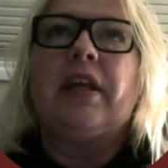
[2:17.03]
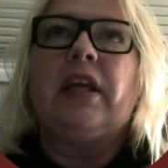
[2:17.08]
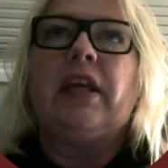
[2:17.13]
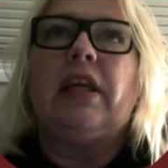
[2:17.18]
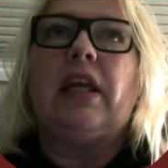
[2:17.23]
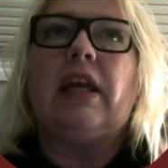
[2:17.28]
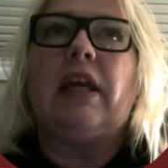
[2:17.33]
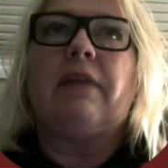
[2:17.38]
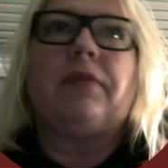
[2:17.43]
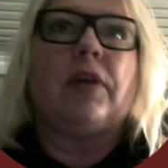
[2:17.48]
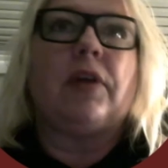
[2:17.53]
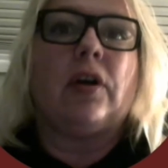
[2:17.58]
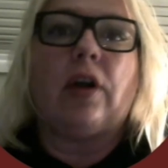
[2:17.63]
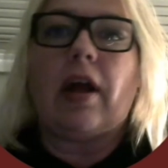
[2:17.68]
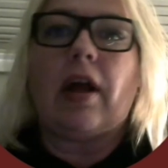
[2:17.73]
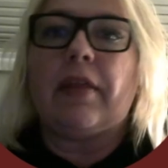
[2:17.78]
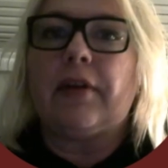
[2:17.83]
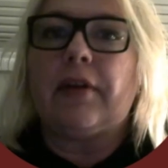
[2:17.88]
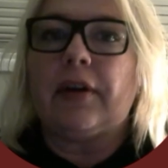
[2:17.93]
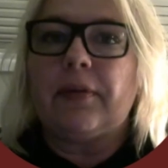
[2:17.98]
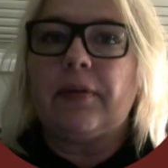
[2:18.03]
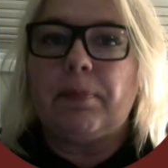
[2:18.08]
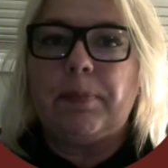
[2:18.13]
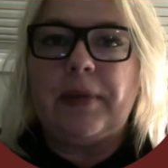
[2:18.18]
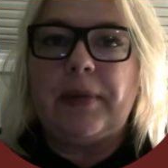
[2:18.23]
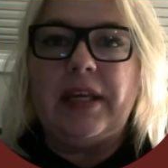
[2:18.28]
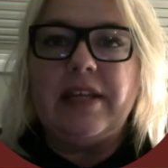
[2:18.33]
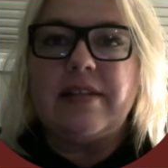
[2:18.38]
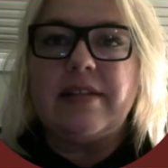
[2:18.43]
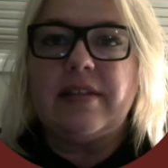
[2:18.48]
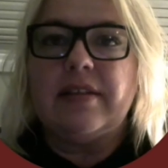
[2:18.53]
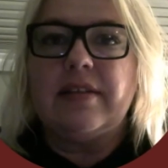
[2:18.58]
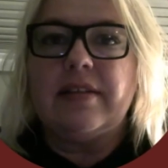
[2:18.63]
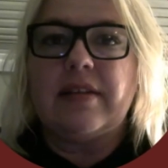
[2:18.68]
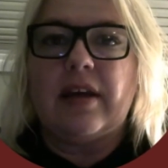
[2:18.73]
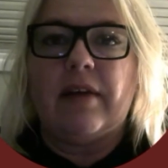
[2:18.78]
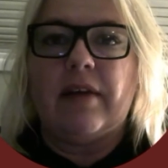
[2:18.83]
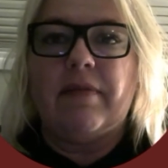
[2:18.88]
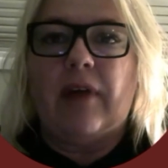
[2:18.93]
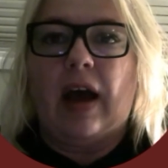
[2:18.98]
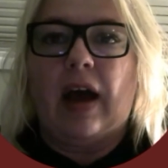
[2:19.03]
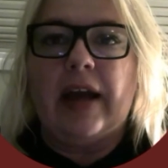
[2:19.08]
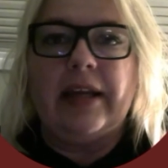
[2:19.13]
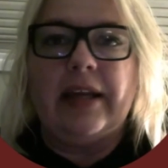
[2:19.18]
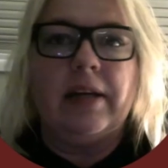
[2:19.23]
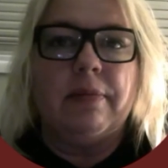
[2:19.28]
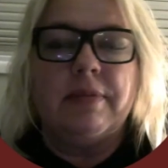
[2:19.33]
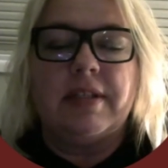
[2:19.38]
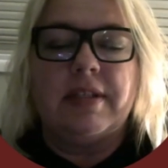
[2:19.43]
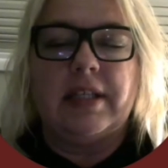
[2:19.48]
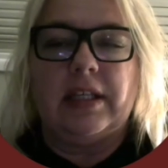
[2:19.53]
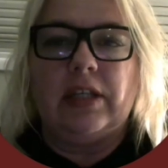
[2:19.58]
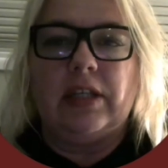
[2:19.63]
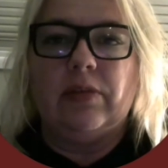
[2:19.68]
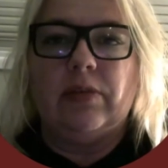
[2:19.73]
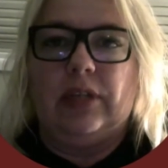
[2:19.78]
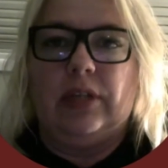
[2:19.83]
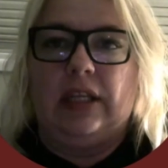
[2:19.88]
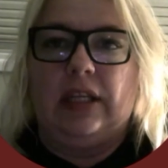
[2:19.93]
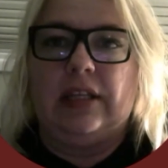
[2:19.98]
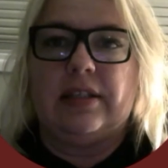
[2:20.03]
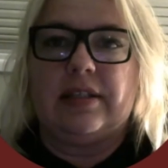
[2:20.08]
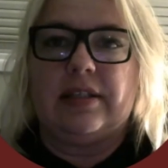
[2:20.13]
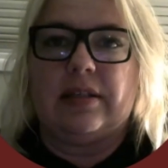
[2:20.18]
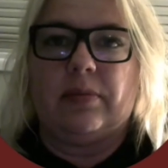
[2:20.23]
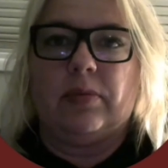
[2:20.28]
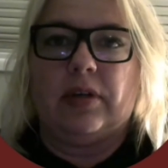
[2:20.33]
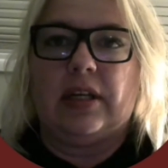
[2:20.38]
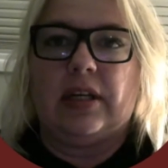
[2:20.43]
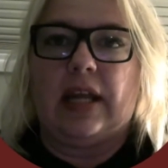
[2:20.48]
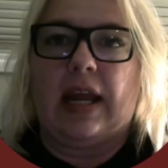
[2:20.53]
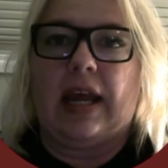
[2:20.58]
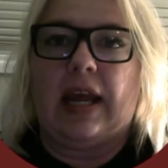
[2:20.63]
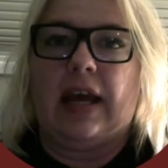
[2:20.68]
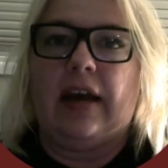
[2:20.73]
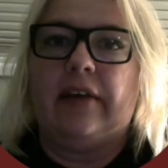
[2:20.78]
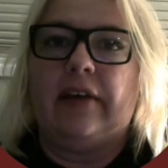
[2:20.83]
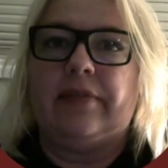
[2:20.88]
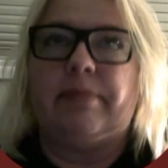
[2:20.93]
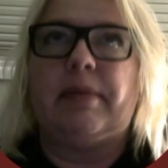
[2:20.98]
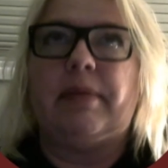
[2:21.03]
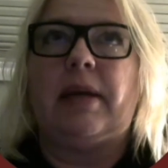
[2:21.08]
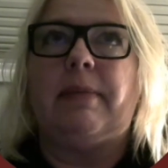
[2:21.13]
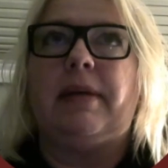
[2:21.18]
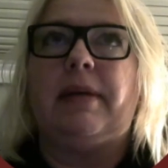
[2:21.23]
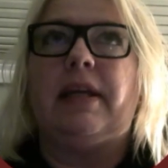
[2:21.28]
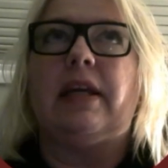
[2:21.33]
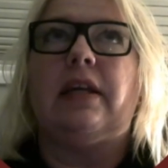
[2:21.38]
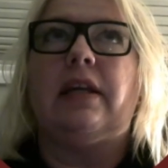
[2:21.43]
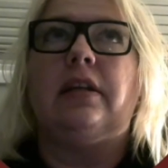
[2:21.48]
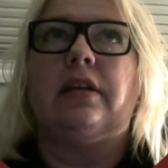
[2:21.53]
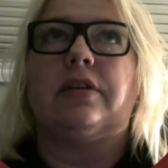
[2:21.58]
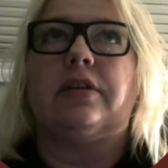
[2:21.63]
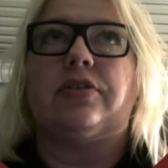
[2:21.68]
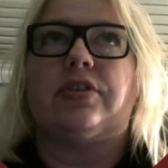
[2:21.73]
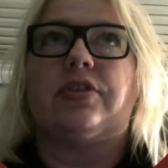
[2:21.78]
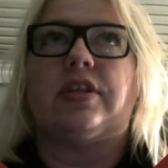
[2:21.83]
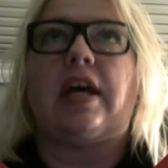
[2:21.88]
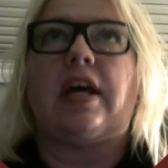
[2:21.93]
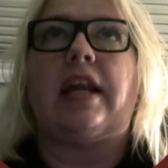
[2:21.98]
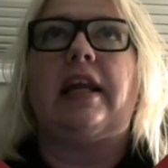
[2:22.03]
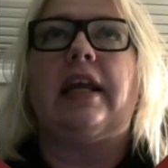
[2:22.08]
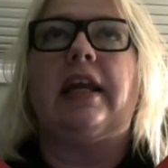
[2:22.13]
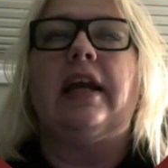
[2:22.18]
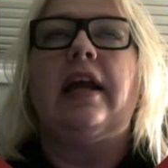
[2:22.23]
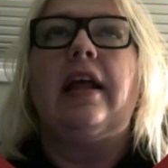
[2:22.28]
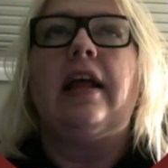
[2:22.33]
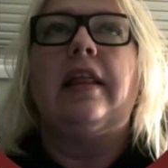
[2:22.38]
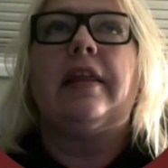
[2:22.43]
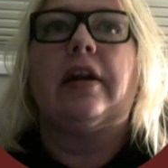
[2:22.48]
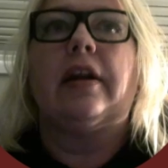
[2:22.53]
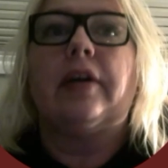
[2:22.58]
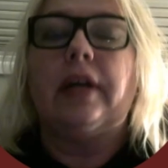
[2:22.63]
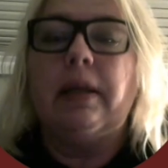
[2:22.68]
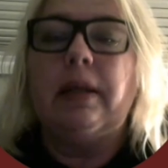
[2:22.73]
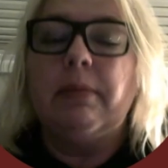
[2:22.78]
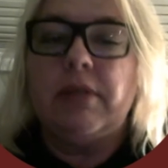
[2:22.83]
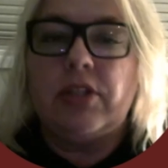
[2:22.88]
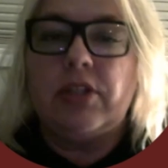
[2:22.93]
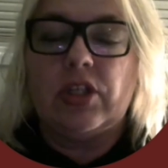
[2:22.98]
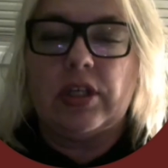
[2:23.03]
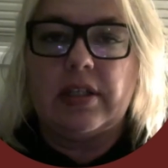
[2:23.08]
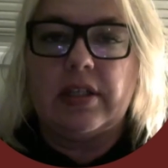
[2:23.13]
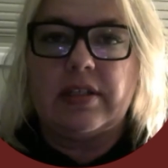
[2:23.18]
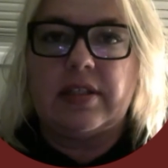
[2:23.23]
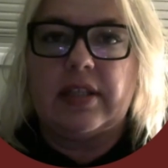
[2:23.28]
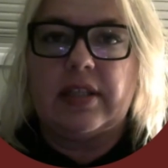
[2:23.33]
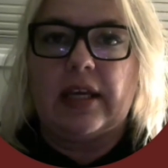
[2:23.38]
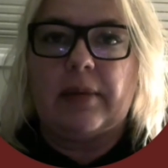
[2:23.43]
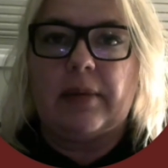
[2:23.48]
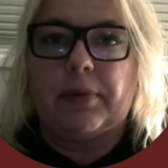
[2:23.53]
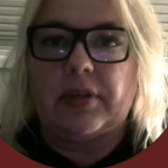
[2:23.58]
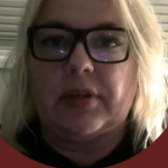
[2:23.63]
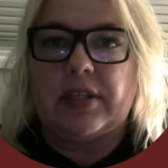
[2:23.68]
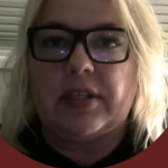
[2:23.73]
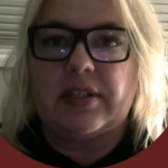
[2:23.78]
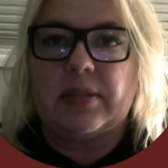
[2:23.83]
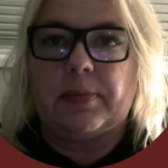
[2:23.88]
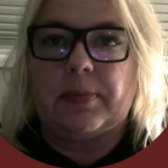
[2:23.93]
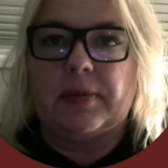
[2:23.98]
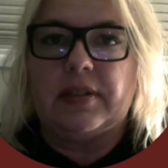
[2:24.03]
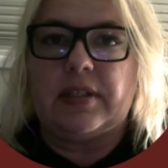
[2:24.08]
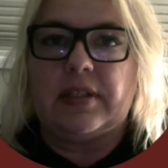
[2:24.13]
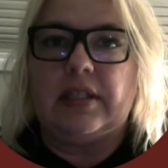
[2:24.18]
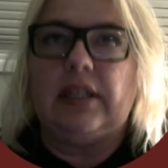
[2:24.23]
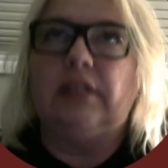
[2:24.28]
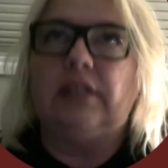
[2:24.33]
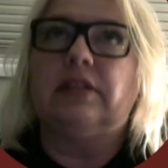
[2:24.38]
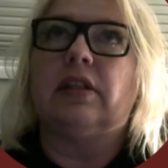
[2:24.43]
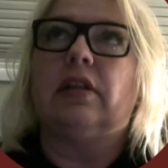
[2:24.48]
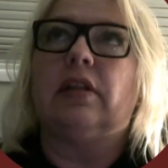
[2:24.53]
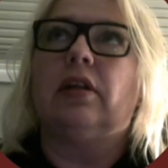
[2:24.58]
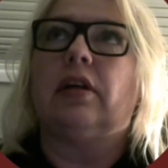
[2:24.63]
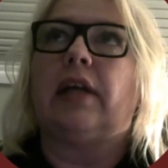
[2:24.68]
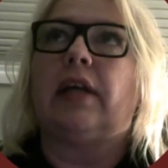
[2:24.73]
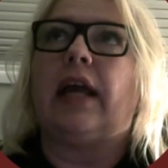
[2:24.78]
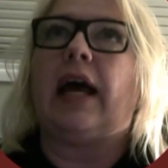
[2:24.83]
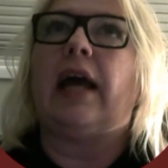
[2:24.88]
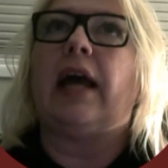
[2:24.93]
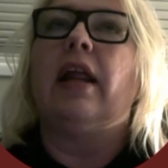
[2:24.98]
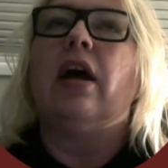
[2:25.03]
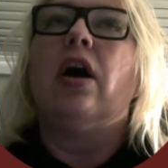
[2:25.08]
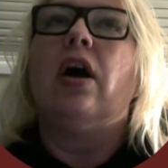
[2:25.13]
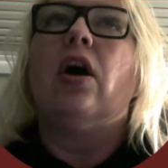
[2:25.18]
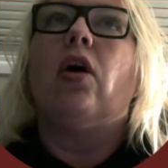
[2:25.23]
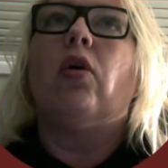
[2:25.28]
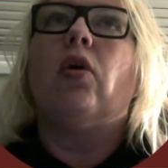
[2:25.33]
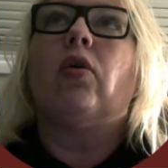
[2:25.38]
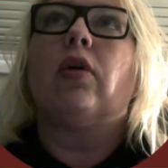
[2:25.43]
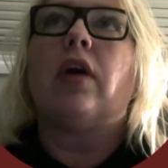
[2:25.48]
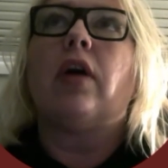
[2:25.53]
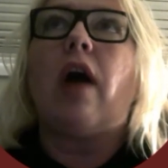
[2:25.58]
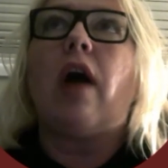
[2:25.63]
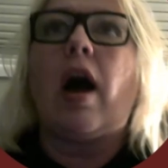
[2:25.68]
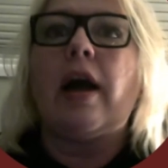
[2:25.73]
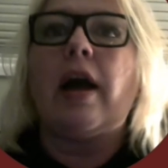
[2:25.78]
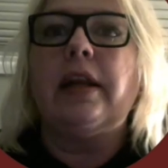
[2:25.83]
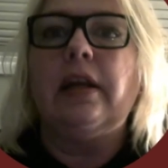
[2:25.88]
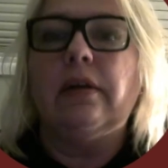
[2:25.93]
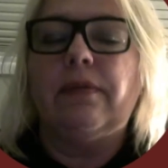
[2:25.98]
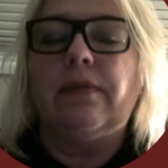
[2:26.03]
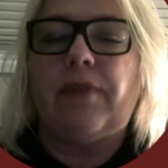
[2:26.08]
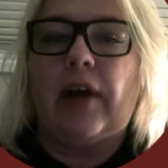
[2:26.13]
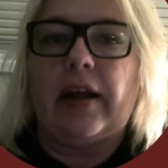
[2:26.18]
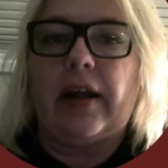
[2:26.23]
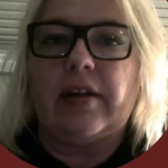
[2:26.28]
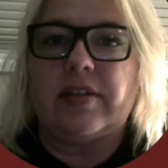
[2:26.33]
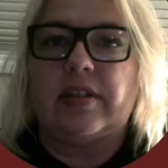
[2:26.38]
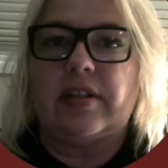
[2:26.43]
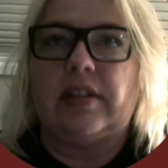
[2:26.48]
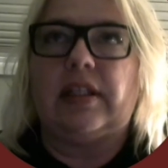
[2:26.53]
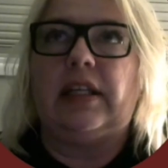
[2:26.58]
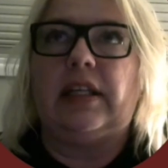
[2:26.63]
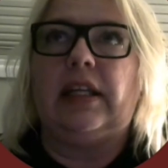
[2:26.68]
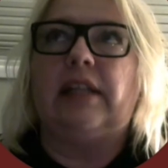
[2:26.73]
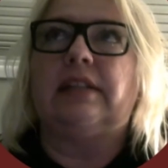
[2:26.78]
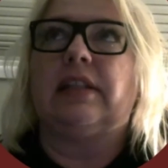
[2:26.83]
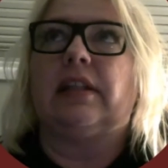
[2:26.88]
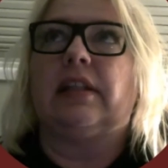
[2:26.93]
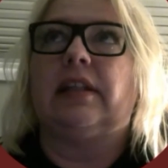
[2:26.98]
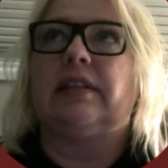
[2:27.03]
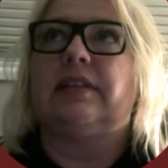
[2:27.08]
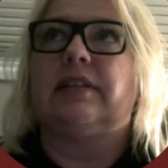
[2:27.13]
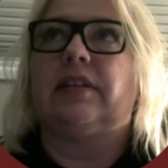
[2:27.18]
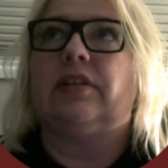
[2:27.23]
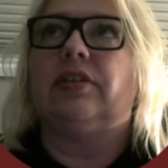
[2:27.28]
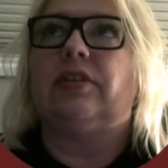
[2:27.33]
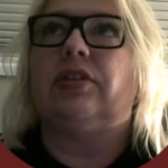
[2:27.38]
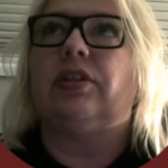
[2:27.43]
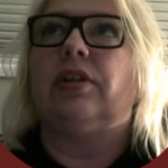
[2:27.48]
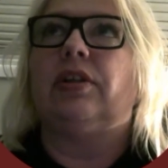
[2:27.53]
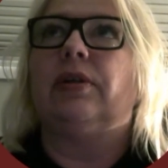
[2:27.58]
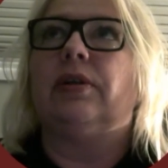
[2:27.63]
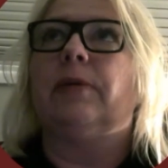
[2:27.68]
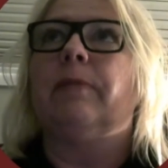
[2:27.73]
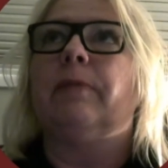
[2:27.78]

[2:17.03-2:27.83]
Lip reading: If there are other pieces of items that you need someone to have, maybe in your study, there are images that participants need to look at, or audio files that they need to listen to,